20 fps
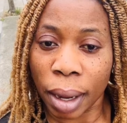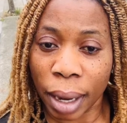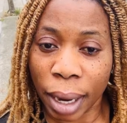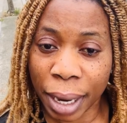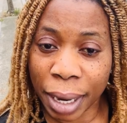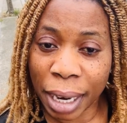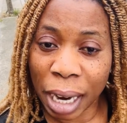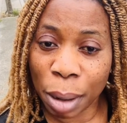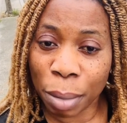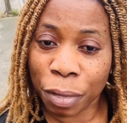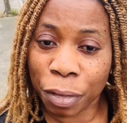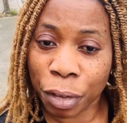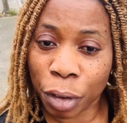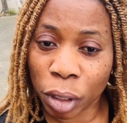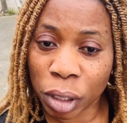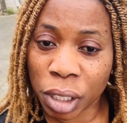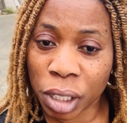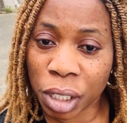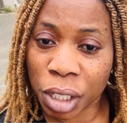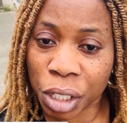I am
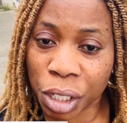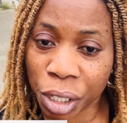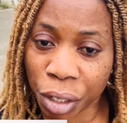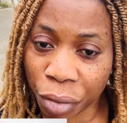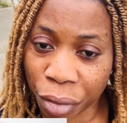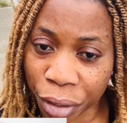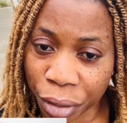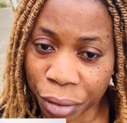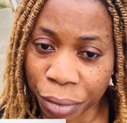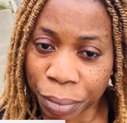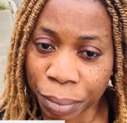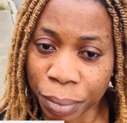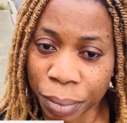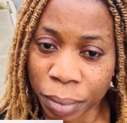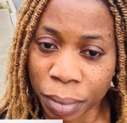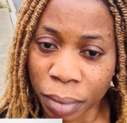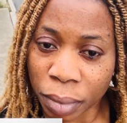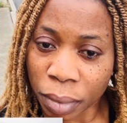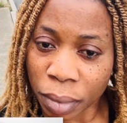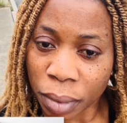43.
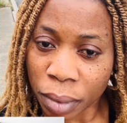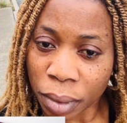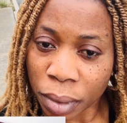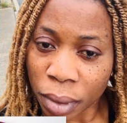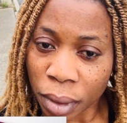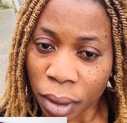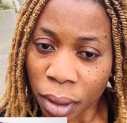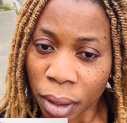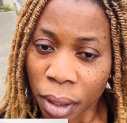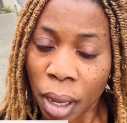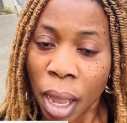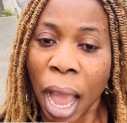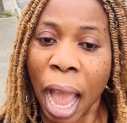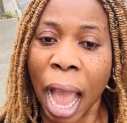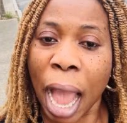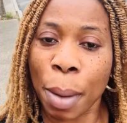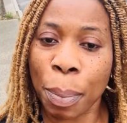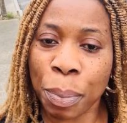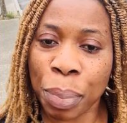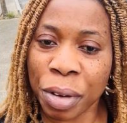
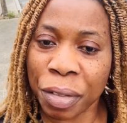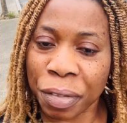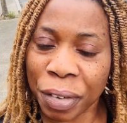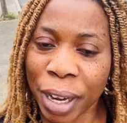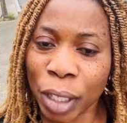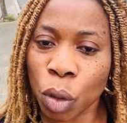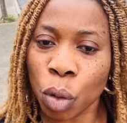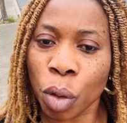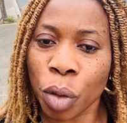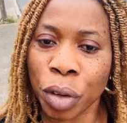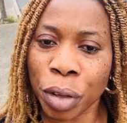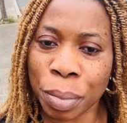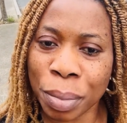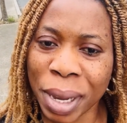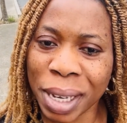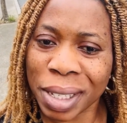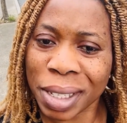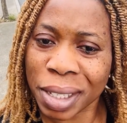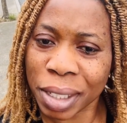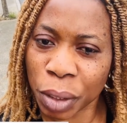I prefer to
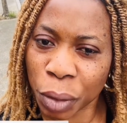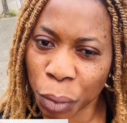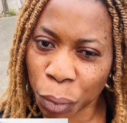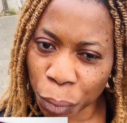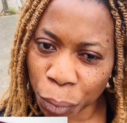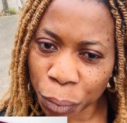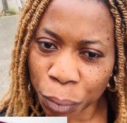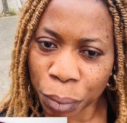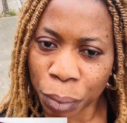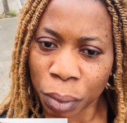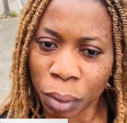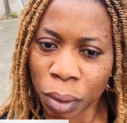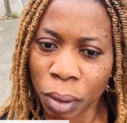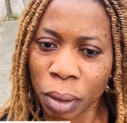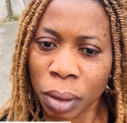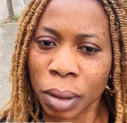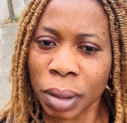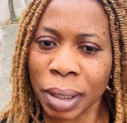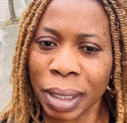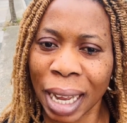remain single
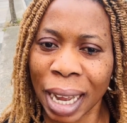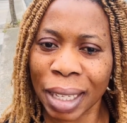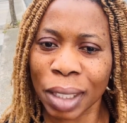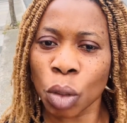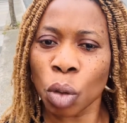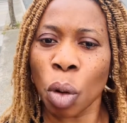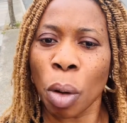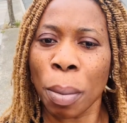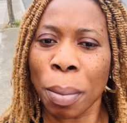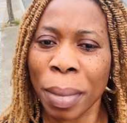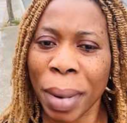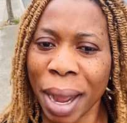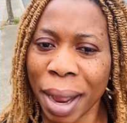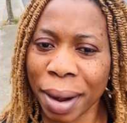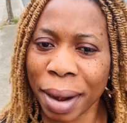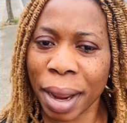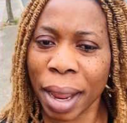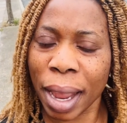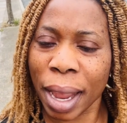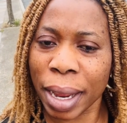than to
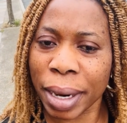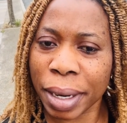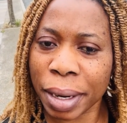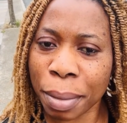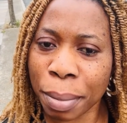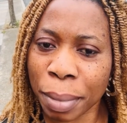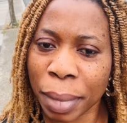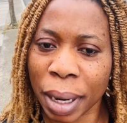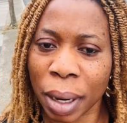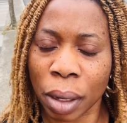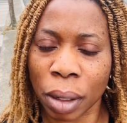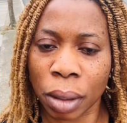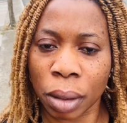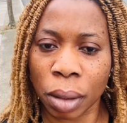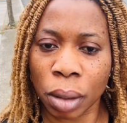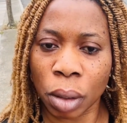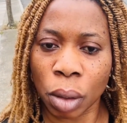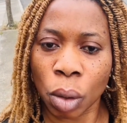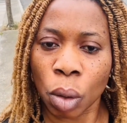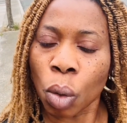marry any man
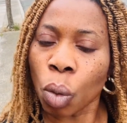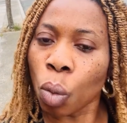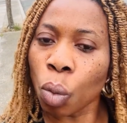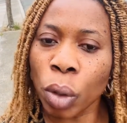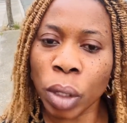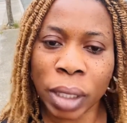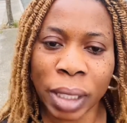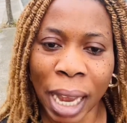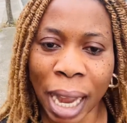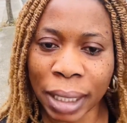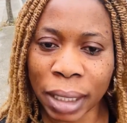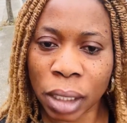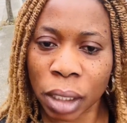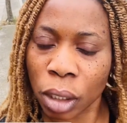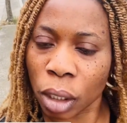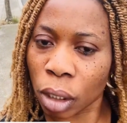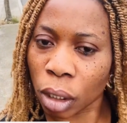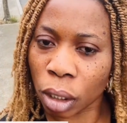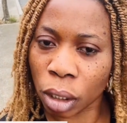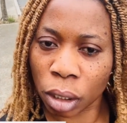without
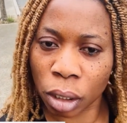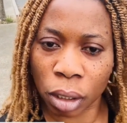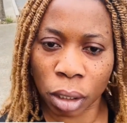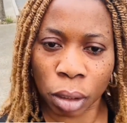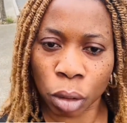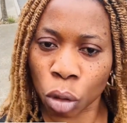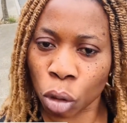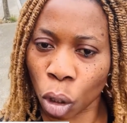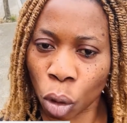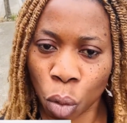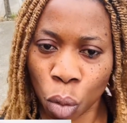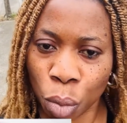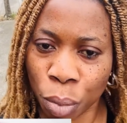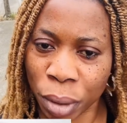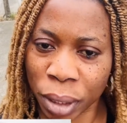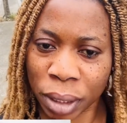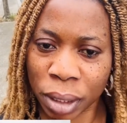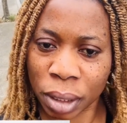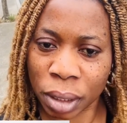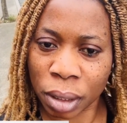
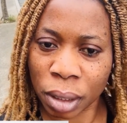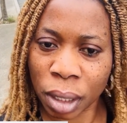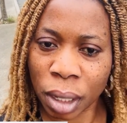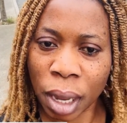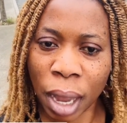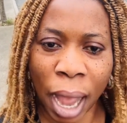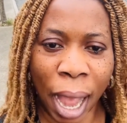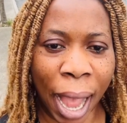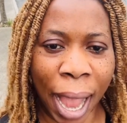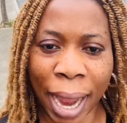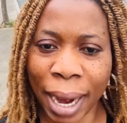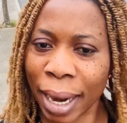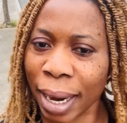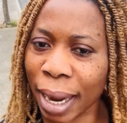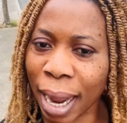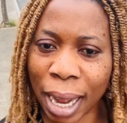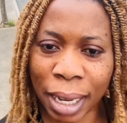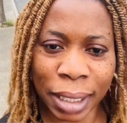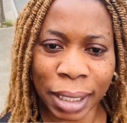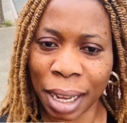documents. I
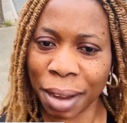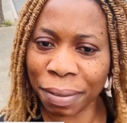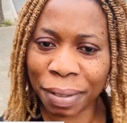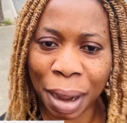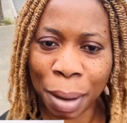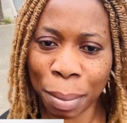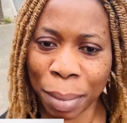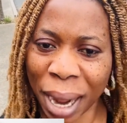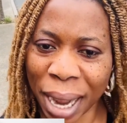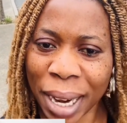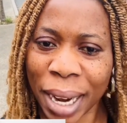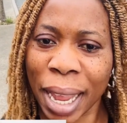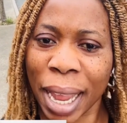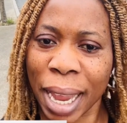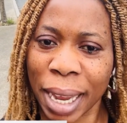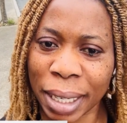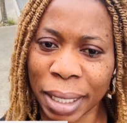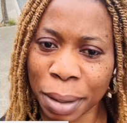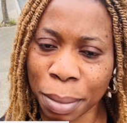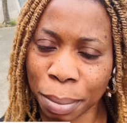can never marry
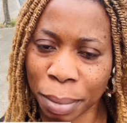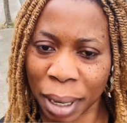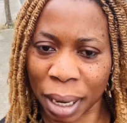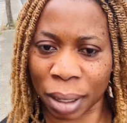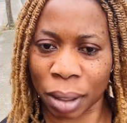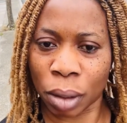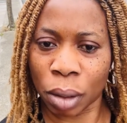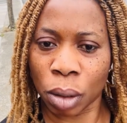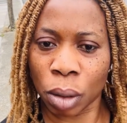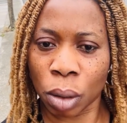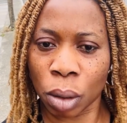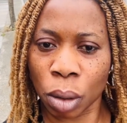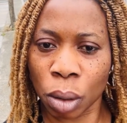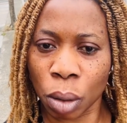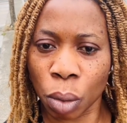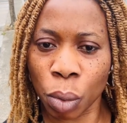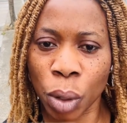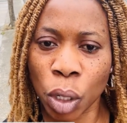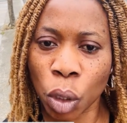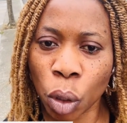any man
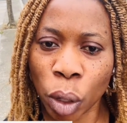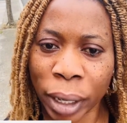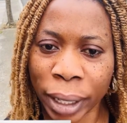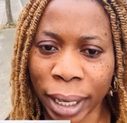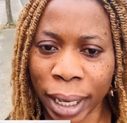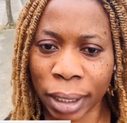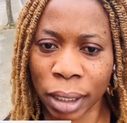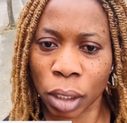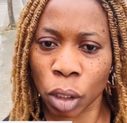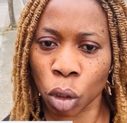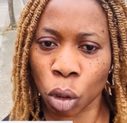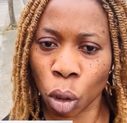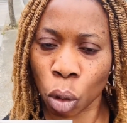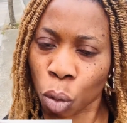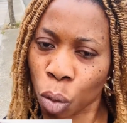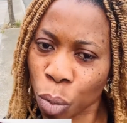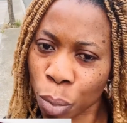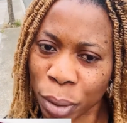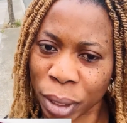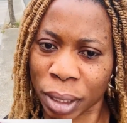who not get
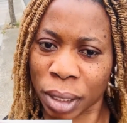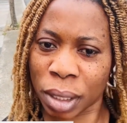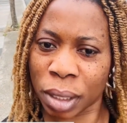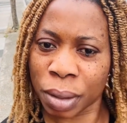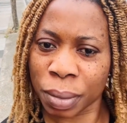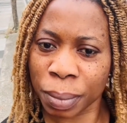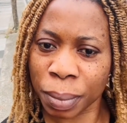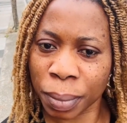documents.